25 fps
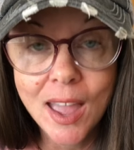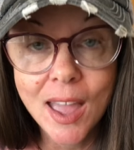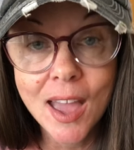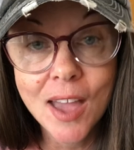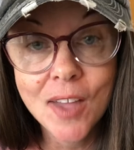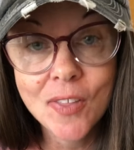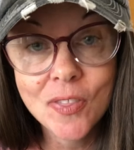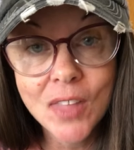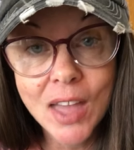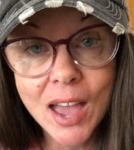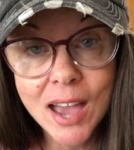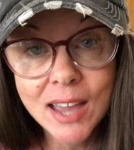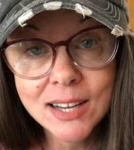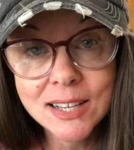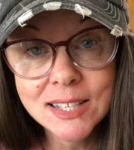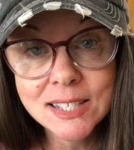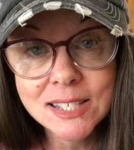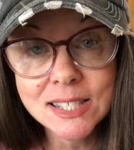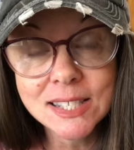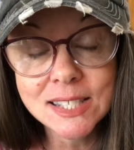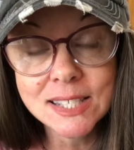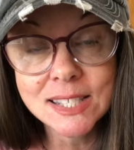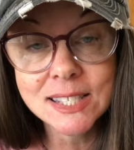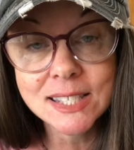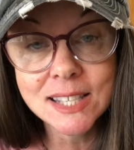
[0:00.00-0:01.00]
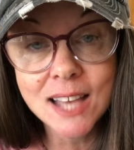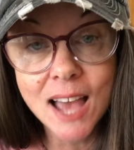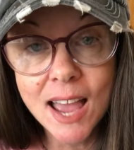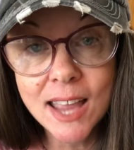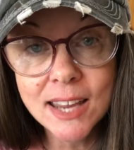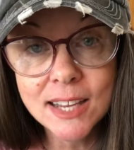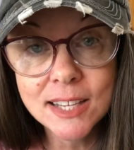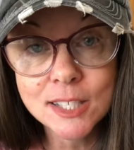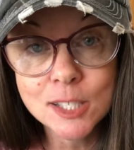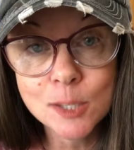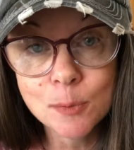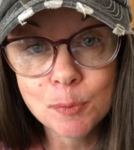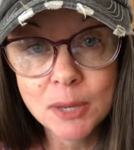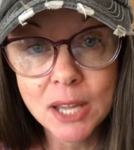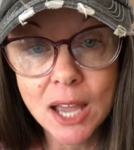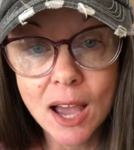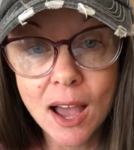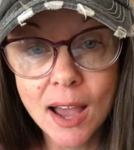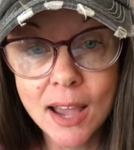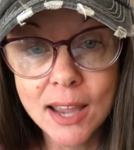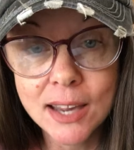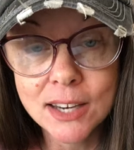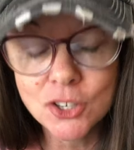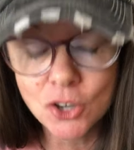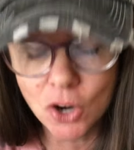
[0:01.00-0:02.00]
And that is the science
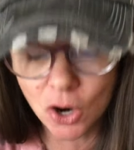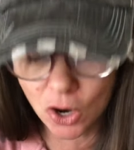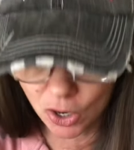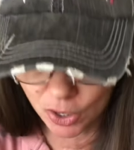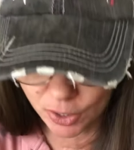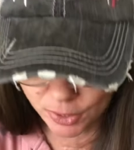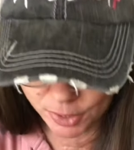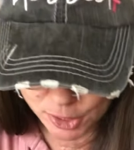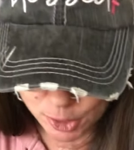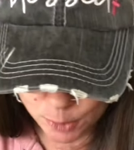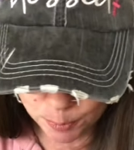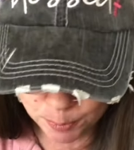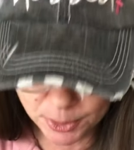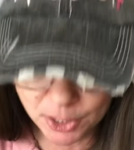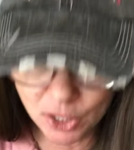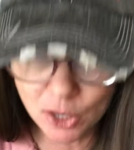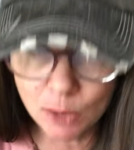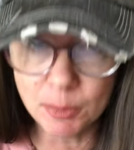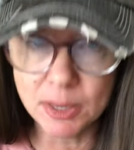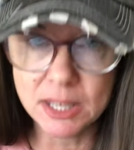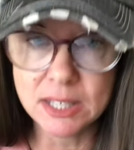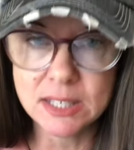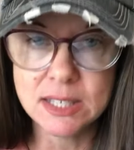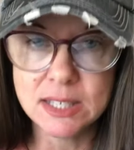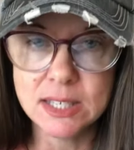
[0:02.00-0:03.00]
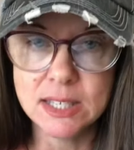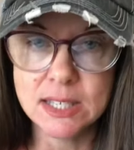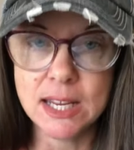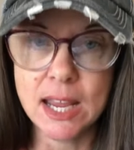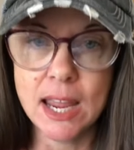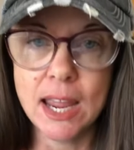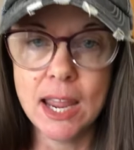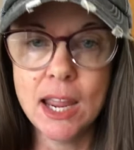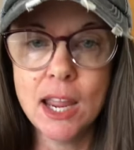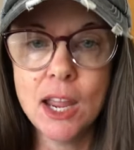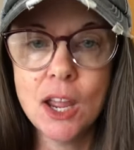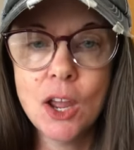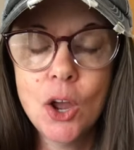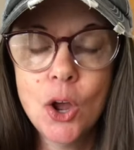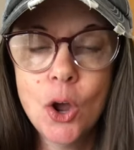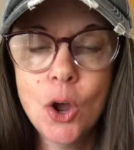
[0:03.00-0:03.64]
behind our experiment today,